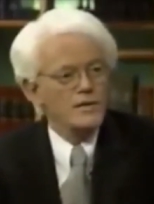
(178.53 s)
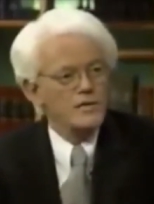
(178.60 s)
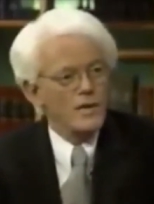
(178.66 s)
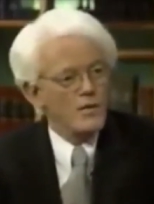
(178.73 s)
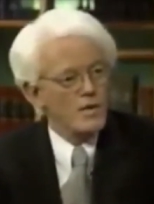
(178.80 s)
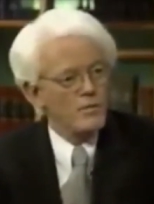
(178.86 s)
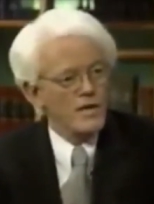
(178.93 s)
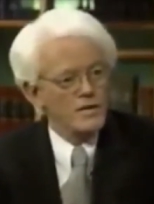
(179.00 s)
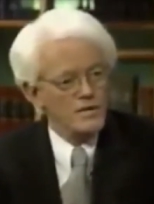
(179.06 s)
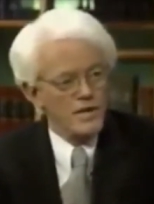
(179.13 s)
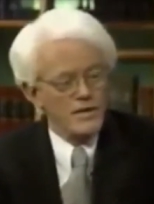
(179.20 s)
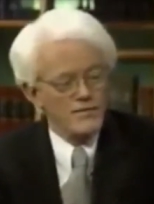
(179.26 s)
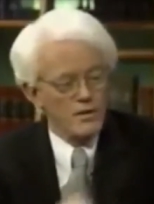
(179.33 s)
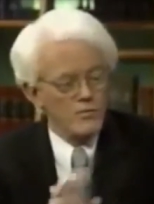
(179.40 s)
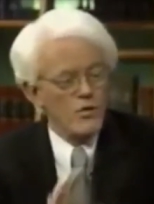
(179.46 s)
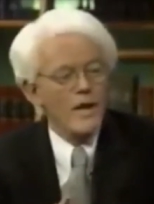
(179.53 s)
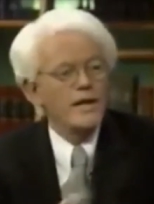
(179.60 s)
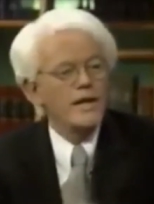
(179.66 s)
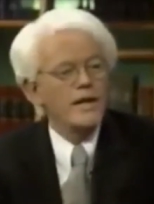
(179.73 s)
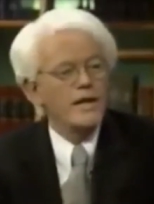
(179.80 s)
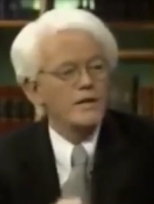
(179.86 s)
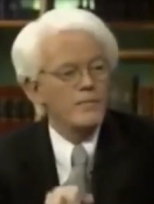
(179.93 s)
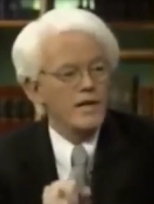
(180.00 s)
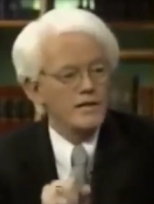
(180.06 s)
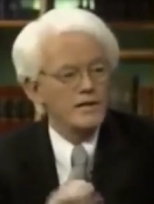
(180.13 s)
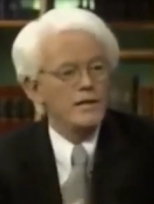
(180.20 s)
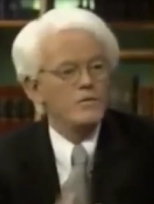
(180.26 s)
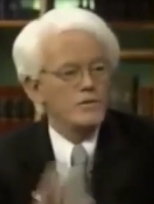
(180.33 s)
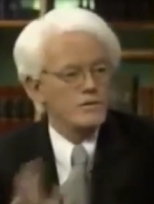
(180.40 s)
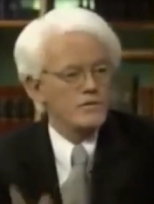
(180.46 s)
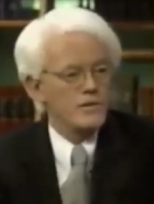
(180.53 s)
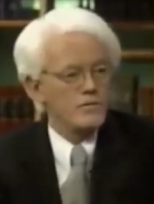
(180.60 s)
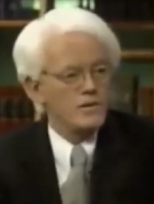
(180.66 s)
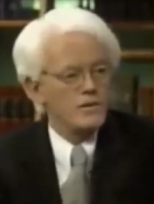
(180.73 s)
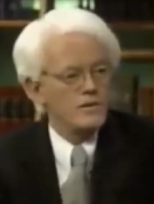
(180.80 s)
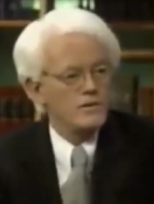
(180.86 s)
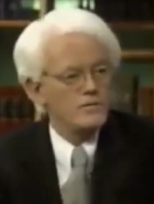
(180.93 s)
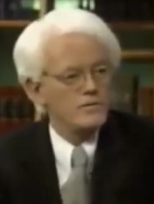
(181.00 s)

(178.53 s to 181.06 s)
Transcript: Because I want to buy a stock. If I'm right, I'm going to make a double or triple.